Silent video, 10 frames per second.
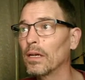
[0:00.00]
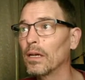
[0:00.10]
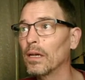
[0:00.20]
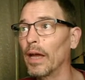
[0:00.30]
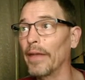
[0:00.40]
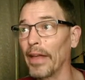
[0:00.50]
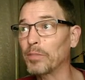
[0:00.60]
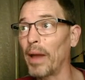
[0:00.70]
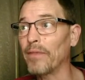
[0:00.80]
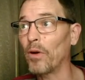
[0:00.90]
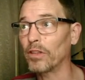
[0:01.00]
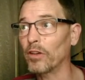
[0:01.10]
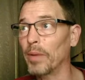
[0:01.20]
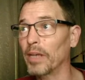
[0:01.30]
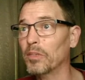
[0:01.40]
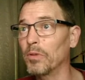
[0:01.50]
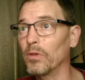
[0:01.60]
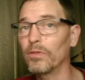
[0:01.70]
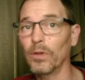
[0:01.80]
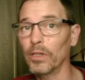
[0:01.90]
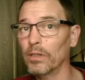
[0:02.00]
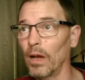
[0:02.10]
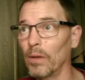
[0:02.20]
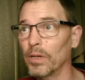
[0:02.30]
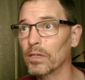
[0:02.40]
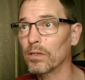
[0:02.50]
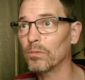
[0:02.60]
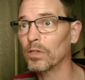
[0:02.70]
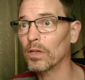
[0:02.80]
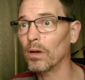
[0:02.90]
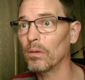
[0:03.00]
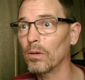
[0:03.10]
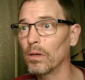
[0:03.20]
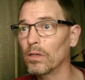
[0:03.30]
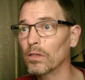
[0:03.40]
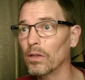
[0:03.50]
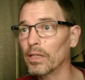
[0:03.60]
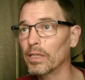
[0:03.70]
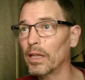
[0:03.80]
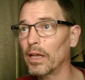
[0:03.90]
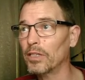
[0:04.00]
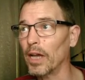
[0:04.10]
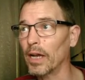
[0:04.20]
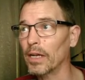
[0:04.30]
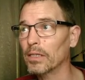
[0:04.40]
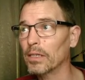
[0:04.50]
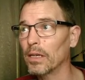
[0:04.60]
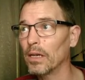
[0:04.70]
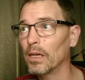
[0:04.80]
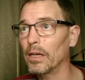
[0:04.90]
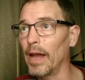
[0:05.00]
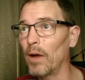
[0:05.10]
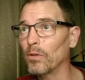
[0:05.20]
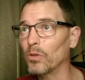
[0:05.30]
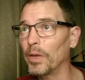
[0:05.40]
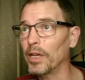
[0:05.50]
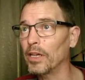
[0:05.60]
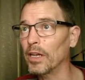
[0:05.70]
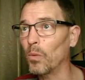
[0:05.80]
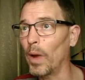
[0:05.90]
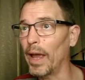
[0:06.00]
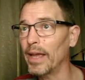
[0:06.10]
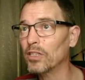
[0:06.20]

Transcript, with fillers: And that's by far their best move, which I would assume so. So let's say they check us. Now, do we get away?